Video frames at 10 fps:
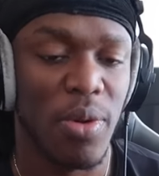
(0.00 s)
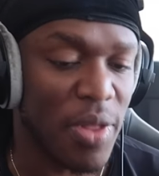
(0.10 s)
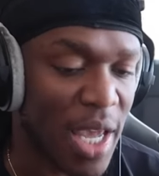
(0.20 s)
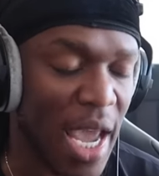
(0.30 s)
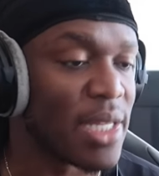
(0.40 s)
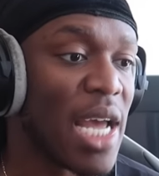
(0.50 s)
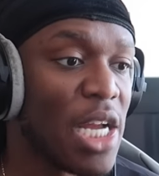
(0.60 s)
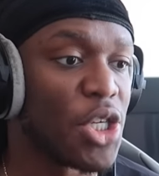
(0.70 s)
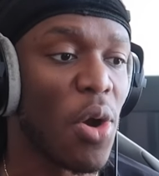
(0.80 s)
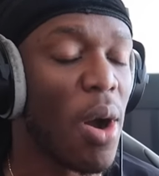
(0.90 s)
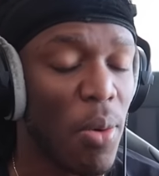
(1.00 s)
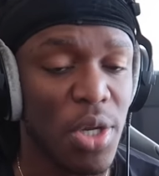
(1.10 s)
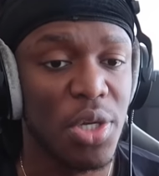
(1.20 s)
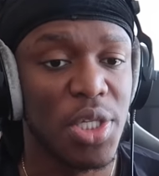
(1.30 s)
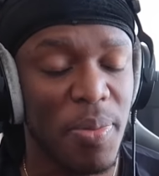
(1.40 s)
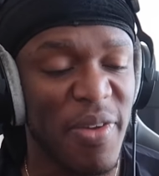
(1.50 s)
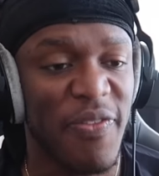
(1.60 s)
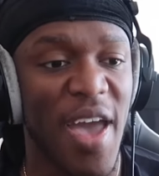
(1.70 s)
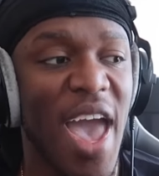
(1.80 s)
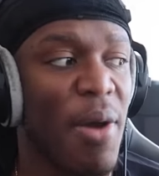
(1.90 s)
with the KSI show, I want you to be
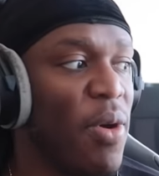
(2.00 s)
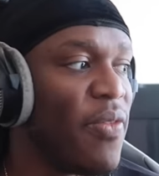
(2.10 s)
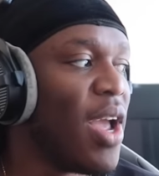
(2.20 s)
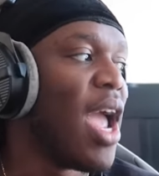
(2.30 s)
fair. With